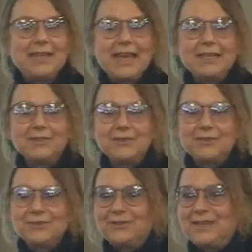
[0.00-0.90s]

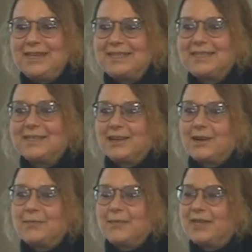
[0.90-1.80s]
cancer eats it
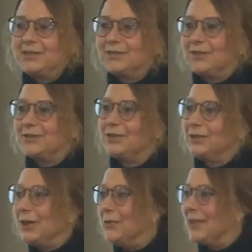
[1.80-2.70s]
up and starts
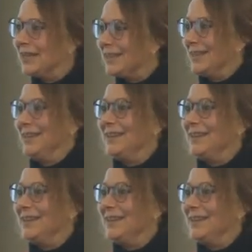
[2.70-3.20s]
glowing.